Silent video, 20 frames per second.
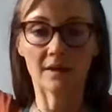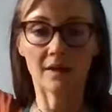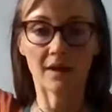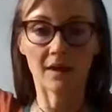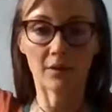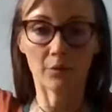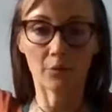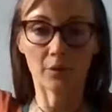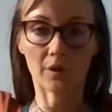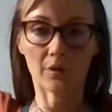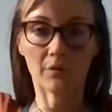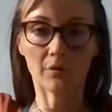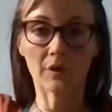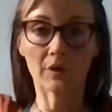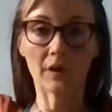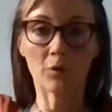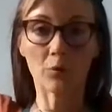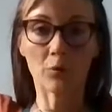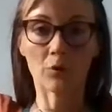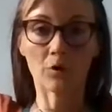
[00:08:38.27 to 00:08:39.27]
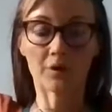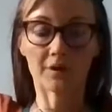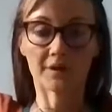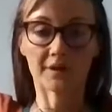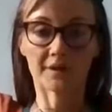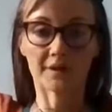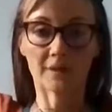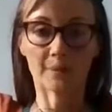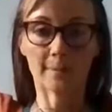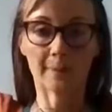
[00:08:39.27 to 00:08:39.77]
And we're really
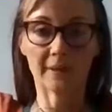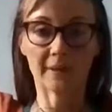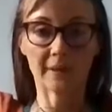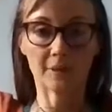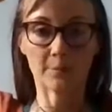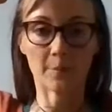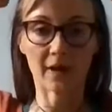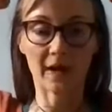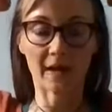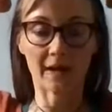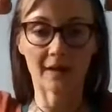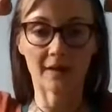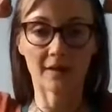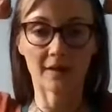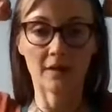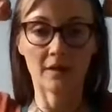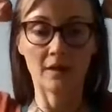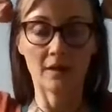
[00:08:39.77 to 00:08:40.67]
working the mid back.